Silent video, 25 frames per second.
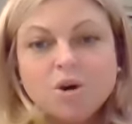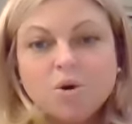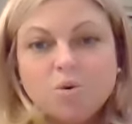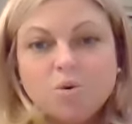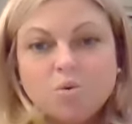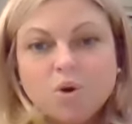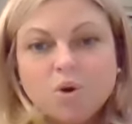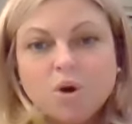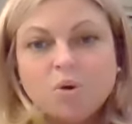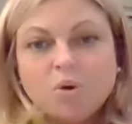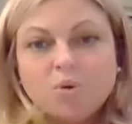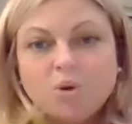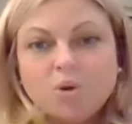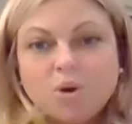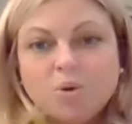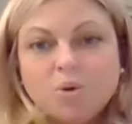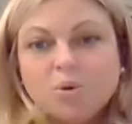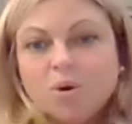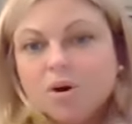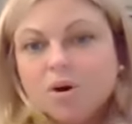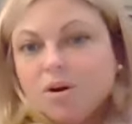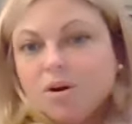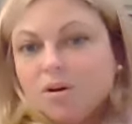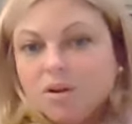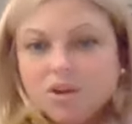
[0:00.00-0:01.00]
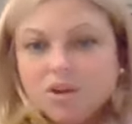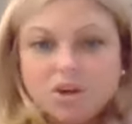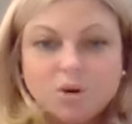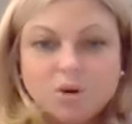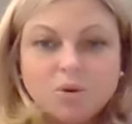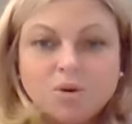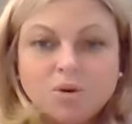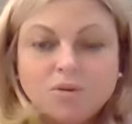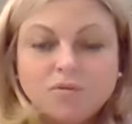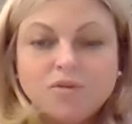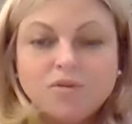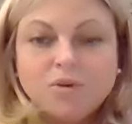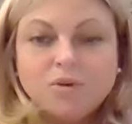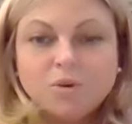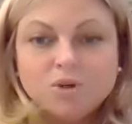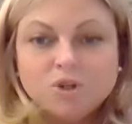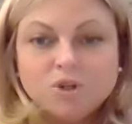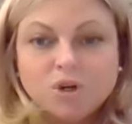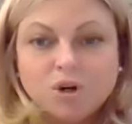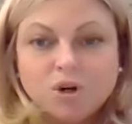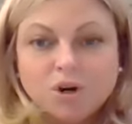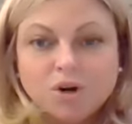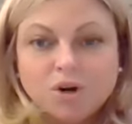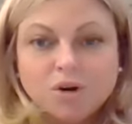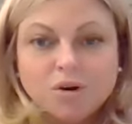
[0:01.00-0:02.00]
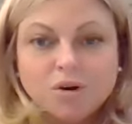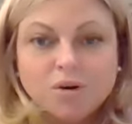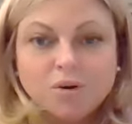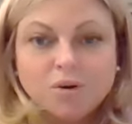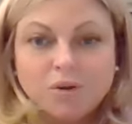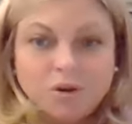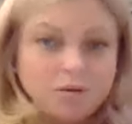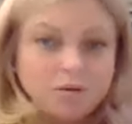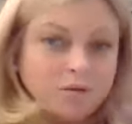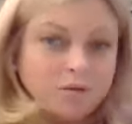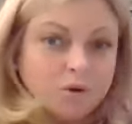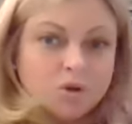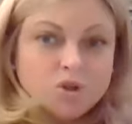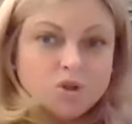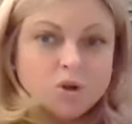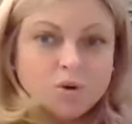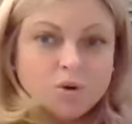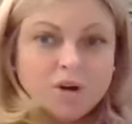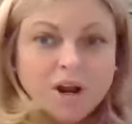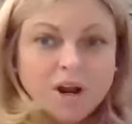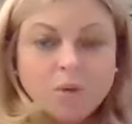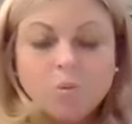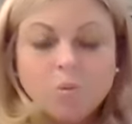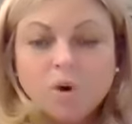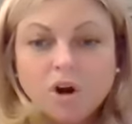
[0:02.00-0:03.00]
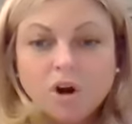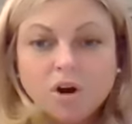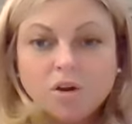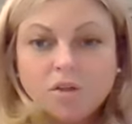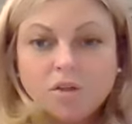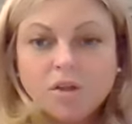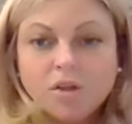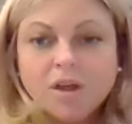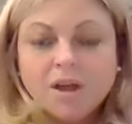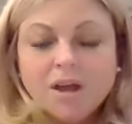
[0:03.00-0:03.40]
grow your future net worth.